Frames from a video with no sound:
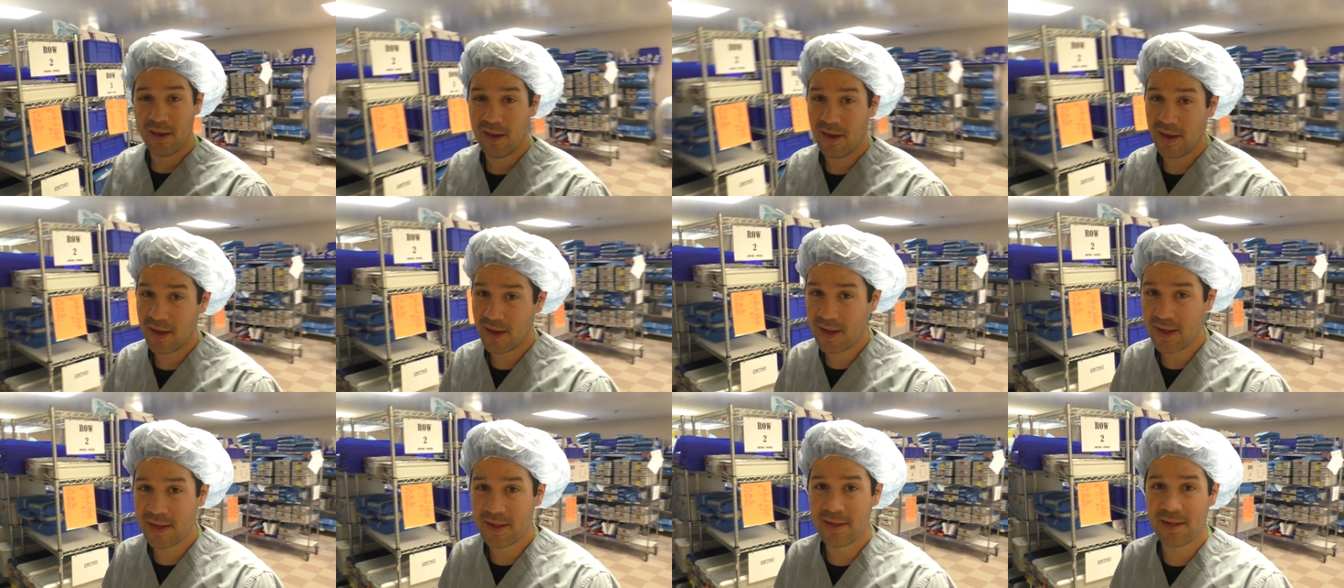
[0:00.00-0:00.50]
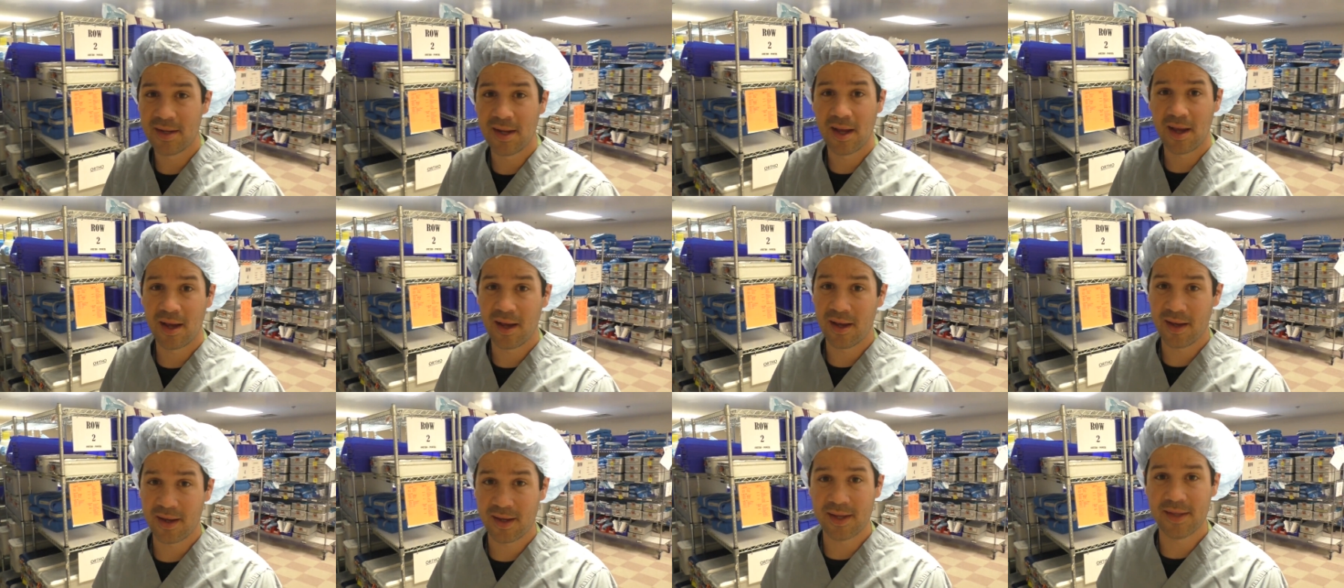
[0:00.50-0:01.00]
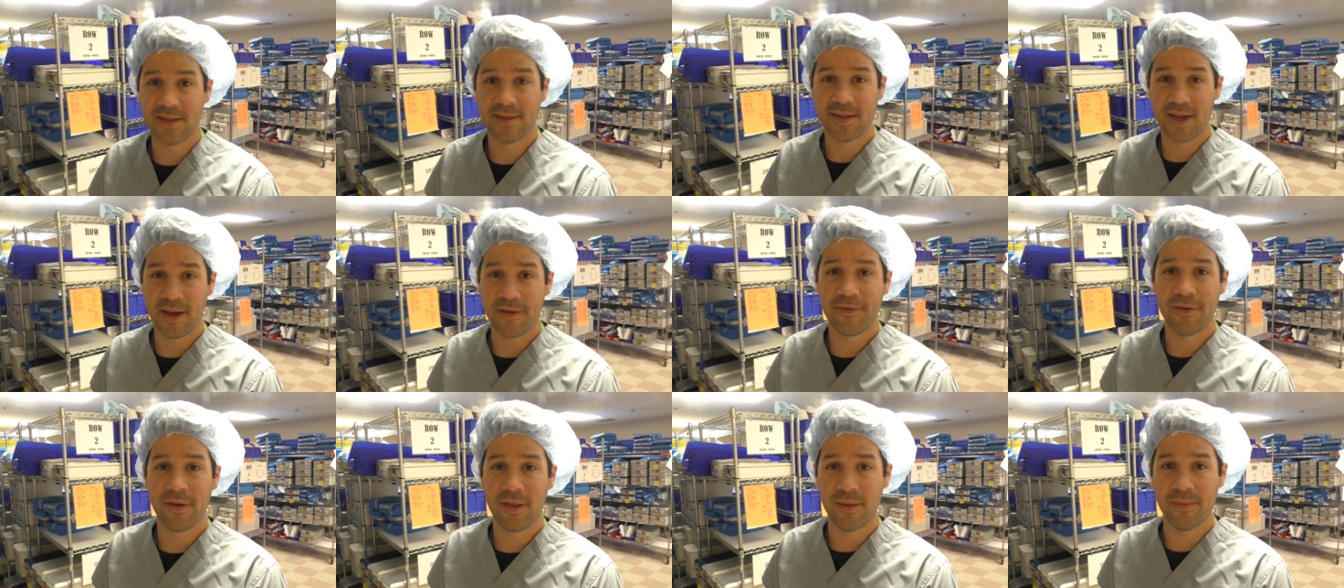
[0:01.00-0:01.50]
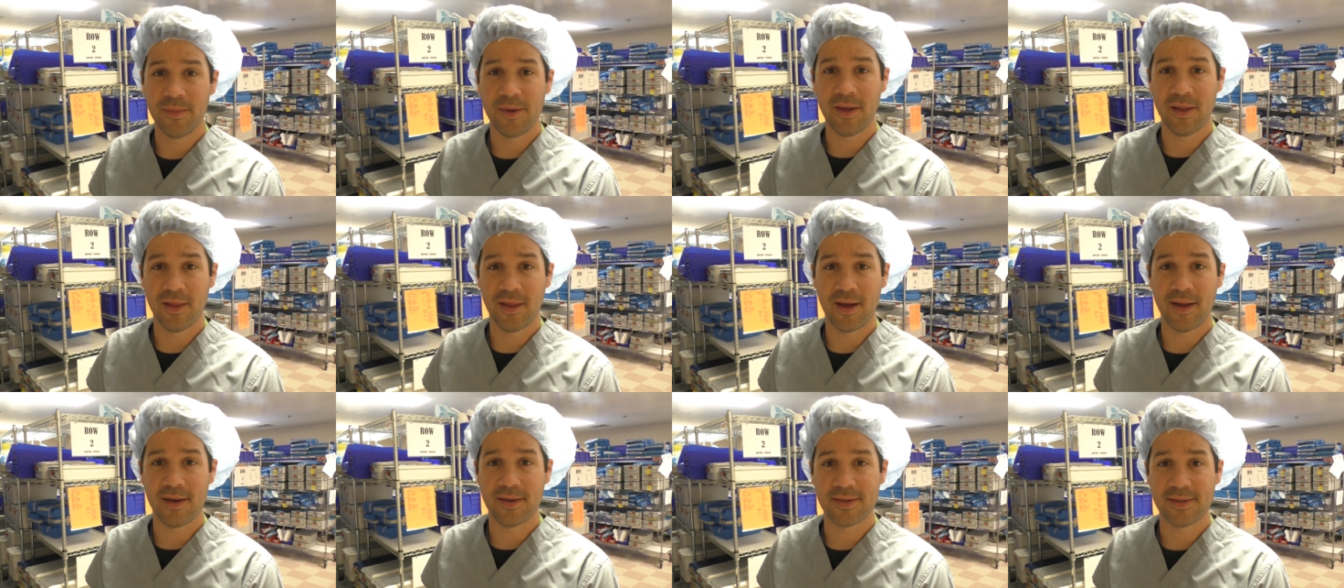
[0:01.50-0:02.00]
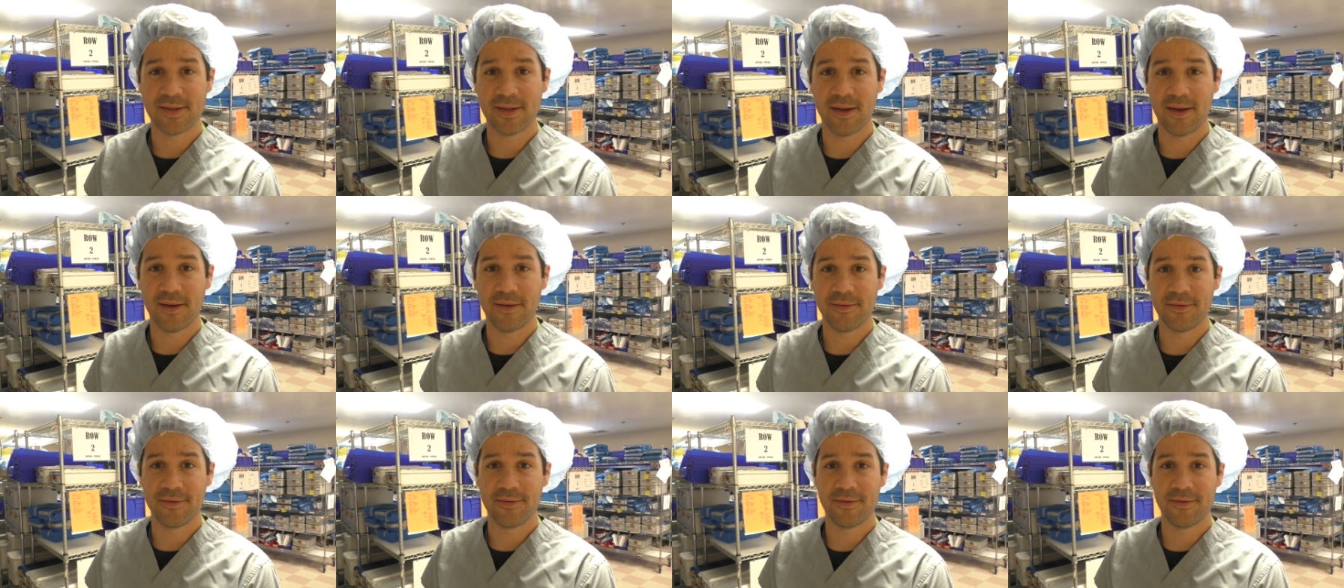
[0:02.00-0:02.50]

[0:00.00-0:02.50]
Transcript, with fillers: It can definitely be a lot of stuff.